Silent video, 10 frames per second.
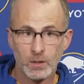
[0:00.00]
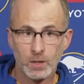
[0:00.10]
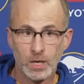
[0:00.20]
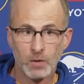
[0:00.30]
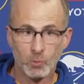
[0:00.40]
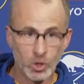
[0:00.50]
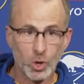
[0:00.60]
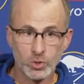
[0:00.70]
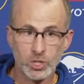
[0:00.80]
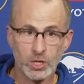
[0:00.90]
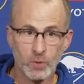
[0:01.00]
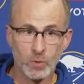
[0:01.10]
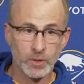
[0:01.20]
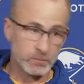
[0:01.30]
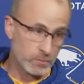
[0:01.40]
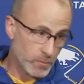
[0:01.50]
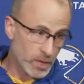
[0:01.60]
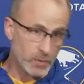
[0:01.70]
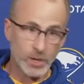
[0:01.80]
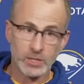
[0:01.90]
And we're coaching in the moment.
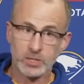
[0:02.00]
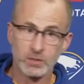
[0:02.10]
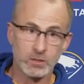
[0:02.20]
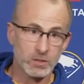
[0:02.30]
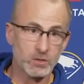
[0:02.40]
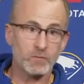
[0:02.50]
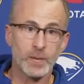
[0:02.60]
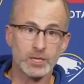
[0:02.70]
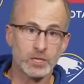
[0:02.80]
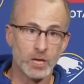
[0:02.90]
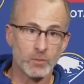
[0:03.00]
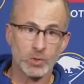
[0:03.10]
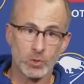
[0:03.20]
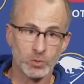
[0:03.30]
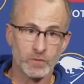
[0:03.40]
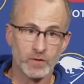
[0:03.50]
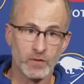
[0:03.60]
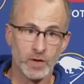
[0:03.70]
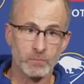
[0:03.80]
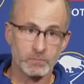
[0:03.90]
Mike mentioned, and you've mentioned how many goals we've
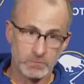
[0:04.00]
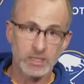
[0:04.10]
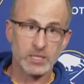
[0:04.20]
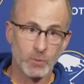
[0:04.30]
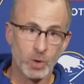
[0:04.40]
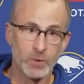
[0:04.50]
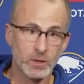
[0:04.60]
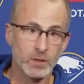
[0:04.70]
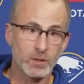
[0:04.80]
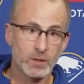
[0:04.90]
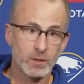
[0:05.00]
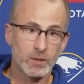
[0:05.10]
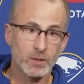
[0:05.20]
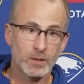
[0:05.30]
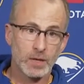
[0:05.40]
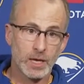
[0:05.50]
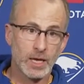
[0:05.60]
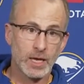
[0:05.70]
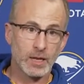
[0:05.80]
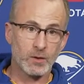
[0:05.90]
given up. That's the moment.
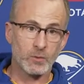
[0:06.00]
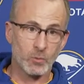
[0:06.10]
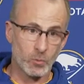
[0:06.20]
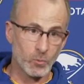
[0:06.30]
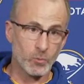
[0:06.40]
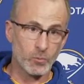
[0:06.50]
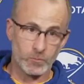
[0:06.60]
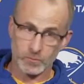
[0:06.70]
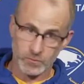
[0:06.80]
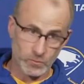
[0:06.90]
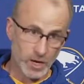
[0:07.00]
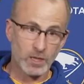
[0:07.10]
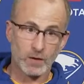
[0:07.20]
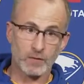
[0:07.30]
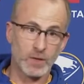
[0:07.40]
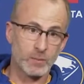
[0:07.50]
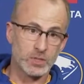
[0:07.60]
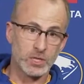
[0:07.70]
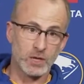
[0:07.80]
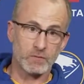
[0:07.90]
And it's right there for them to
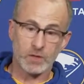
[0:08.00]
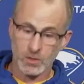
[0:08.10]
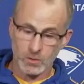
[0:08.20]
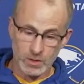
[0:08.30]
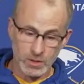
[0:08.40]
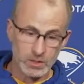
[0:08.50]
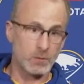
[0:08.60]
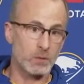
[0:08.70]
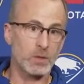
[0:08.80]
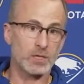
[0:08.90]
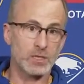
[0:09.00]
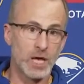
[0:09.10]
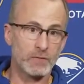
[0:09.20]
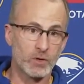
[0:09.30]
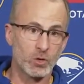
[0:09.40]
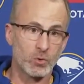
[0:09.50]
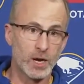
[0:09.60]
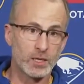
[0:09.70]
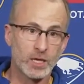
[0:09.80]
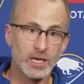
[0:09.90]
see on video, and these are the things they have to correct.